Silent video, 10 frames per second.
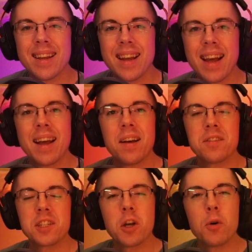
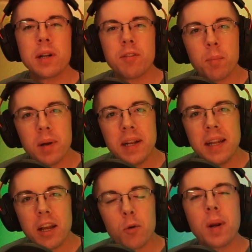How's it going,
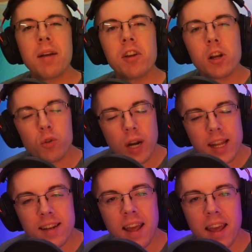everybody? I hope you're having a
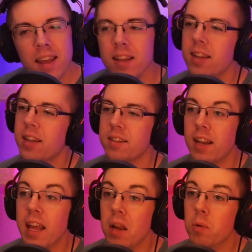great day.
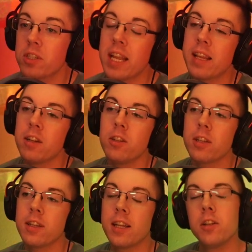Today we're taking a
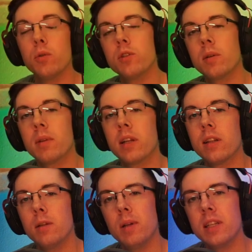look and doing something a
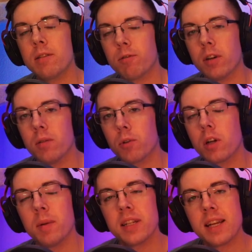little bit different. We're
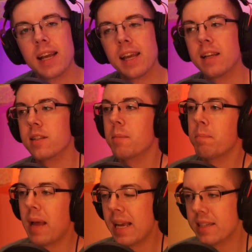going to be attacking
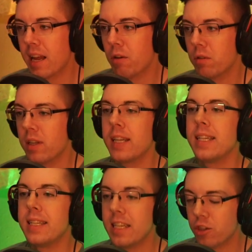some maxed out
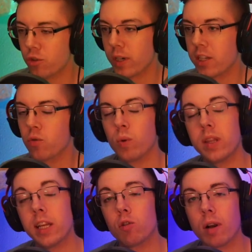districts
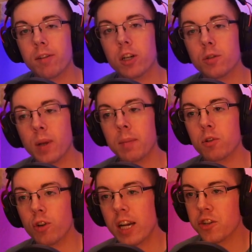with the graveyard spam
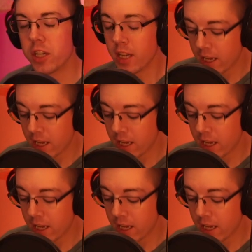strategy.